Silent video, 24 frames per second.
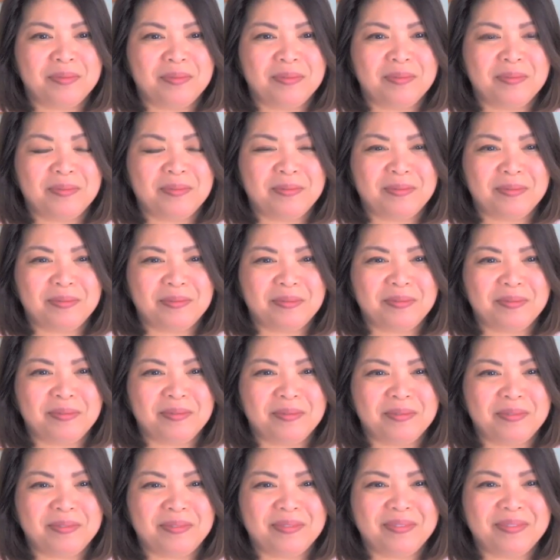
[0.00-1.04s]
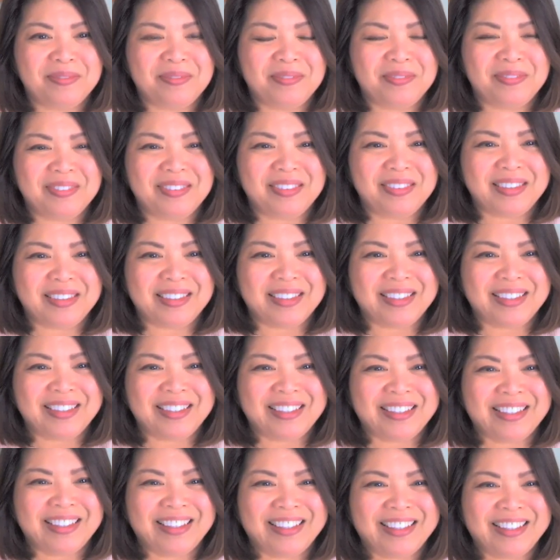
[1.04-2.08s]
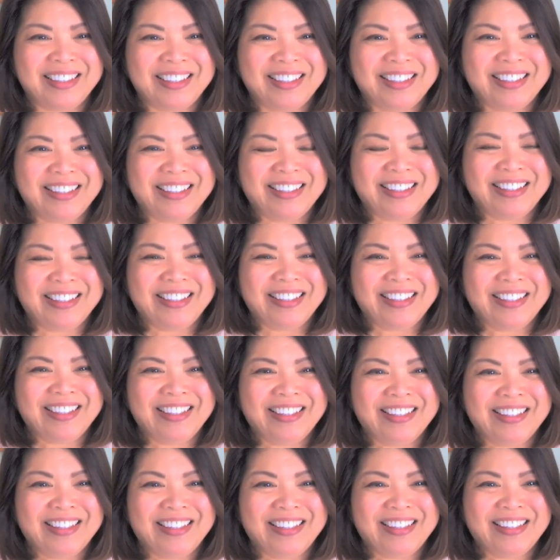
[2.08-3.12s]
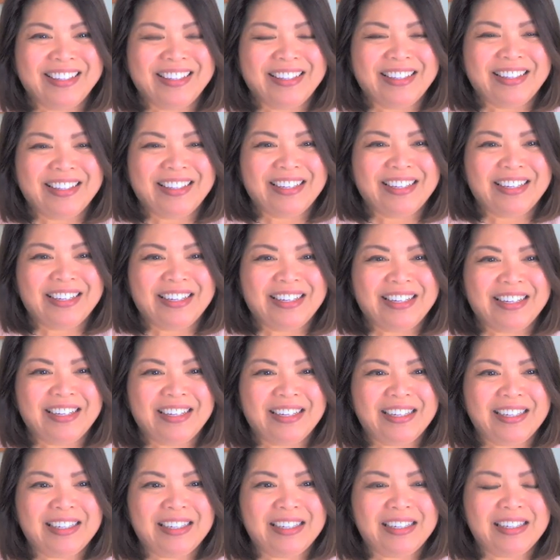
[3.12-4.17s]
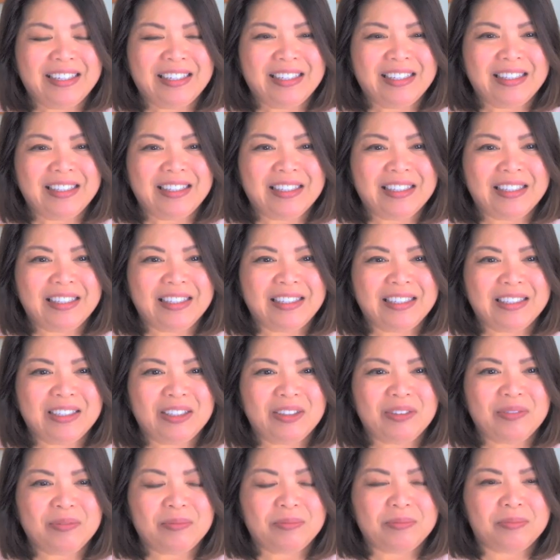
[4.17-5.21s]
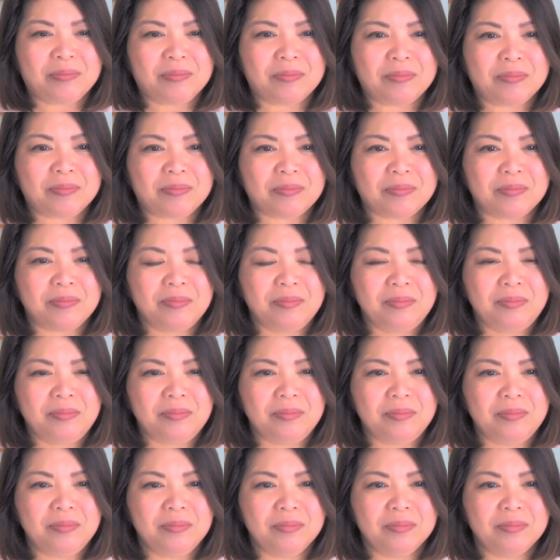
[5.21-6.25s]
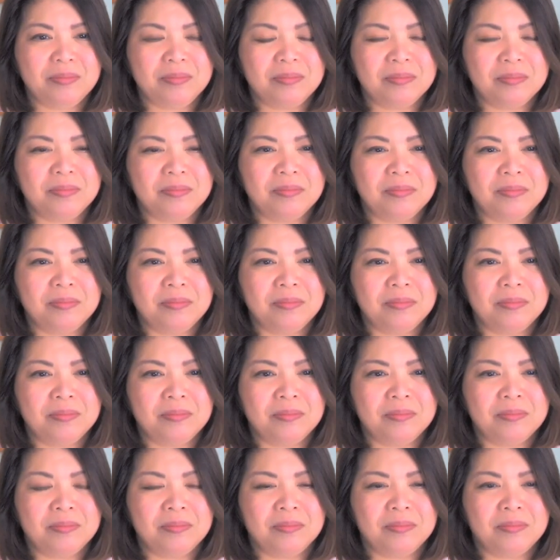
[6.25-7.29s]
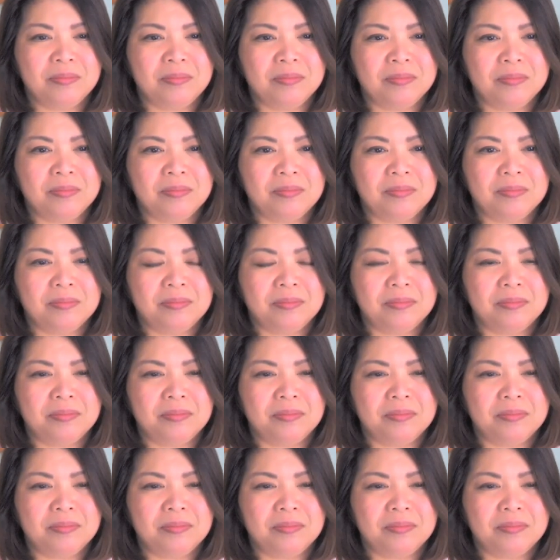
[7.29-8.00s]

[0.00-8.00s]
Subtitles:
(silent)